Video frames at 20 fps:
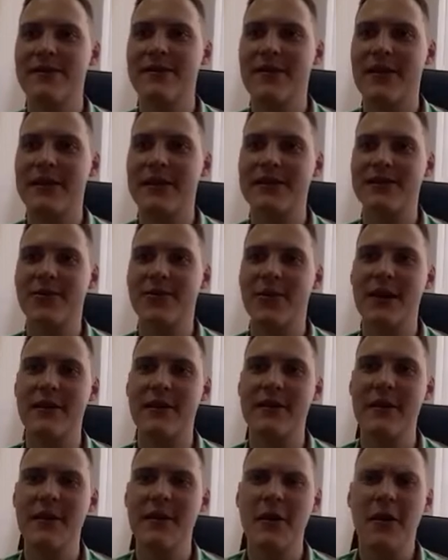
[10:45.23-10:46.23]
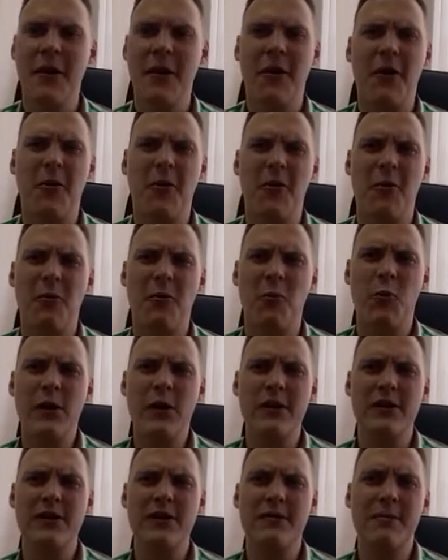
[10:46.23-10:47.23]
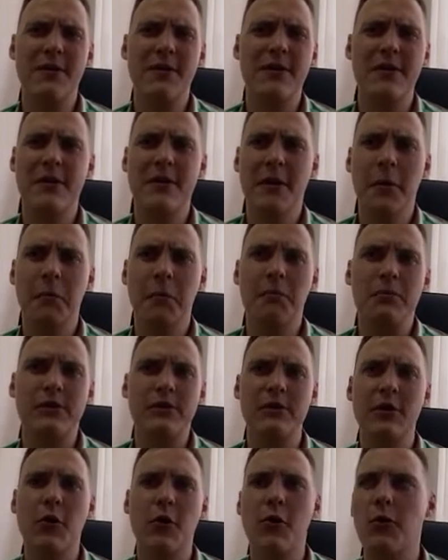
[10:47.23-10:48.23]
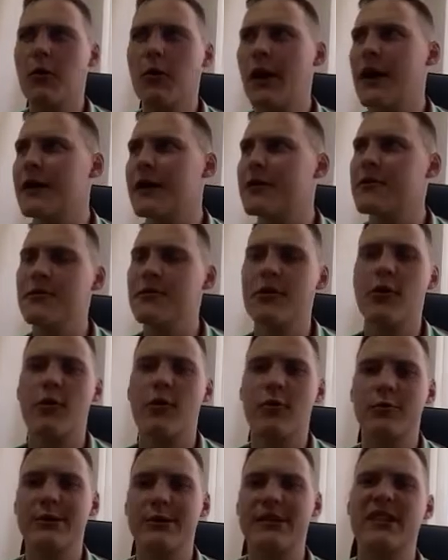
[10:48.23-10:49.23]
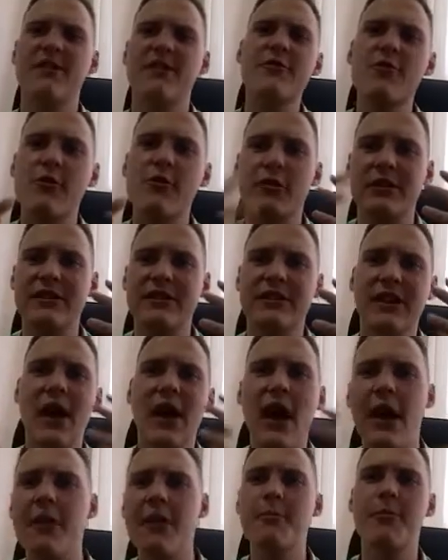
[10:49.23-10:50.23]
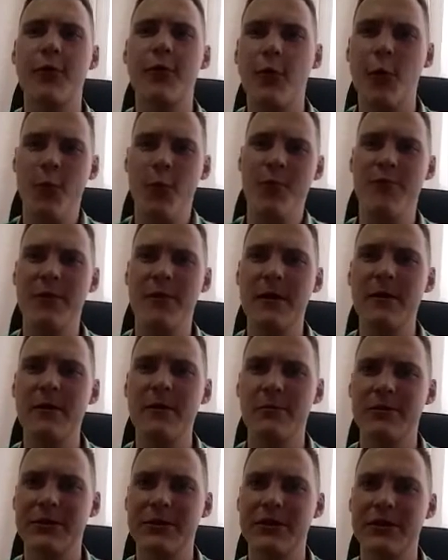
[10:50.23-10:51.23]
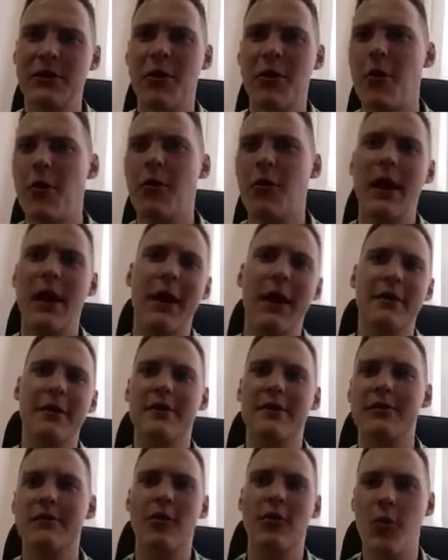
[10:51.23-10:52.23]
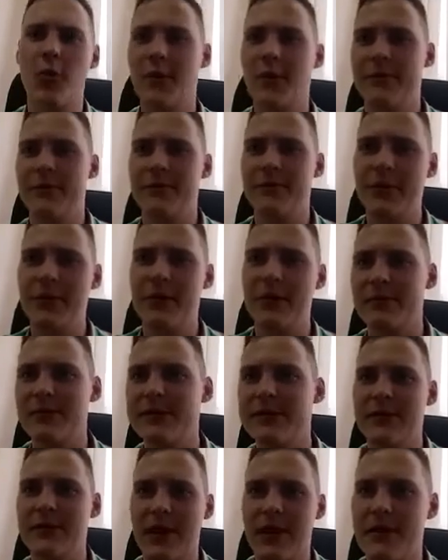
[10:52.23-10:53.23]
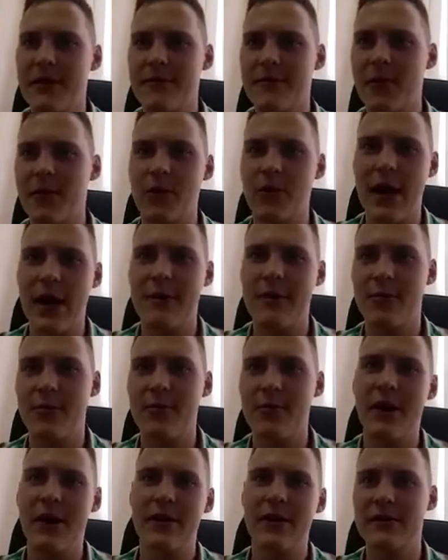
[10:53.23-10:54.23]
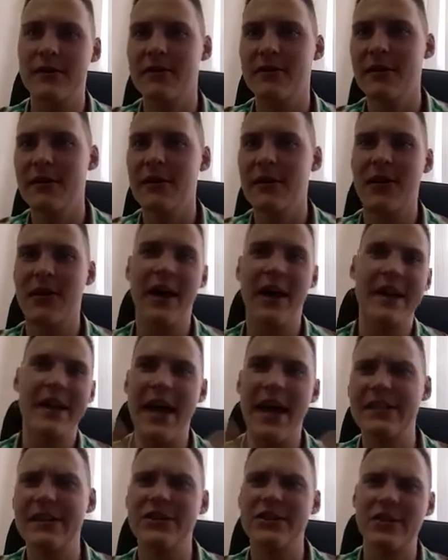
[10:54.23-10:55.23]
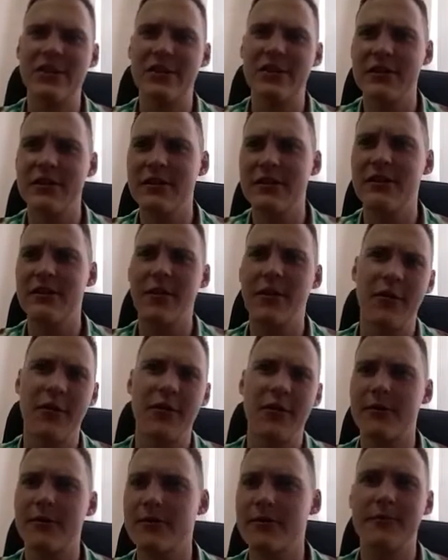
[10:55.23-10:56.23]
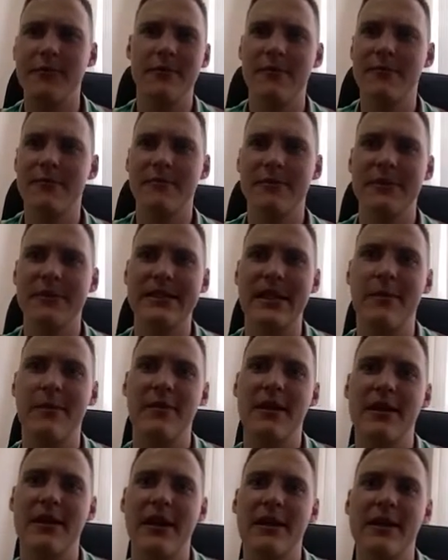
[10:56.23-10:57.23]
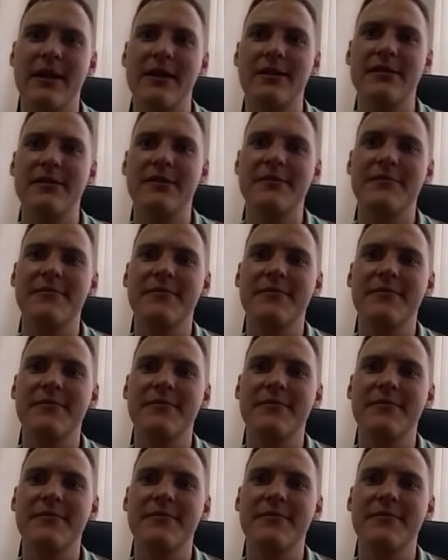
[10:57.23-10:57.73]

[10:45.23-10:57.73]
That's great. Will it be so, like, serious highbrow films, or like normal films, like for everyone, like action or something like this?